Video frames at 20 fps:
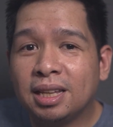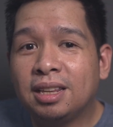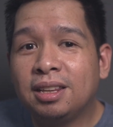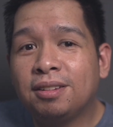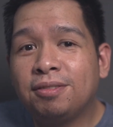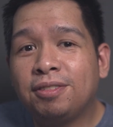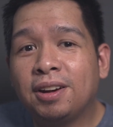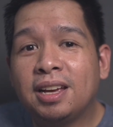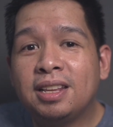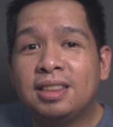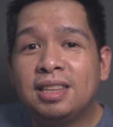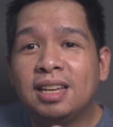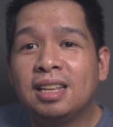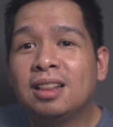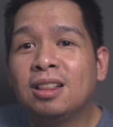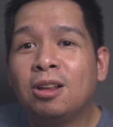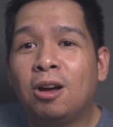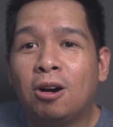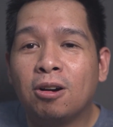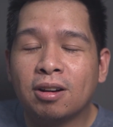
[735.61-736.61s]
And if I
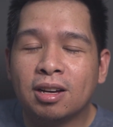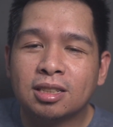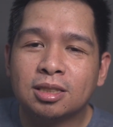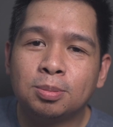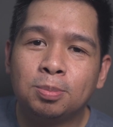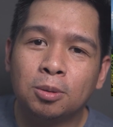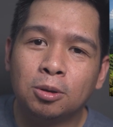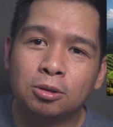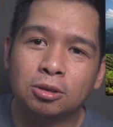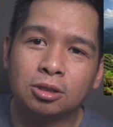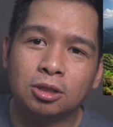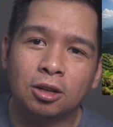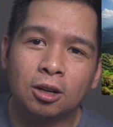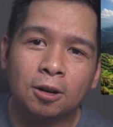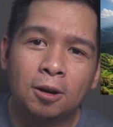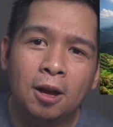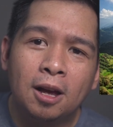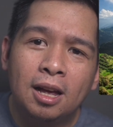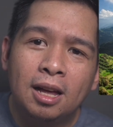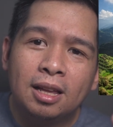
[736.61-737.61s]
did long
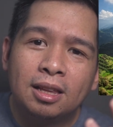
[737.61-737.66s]
exposure,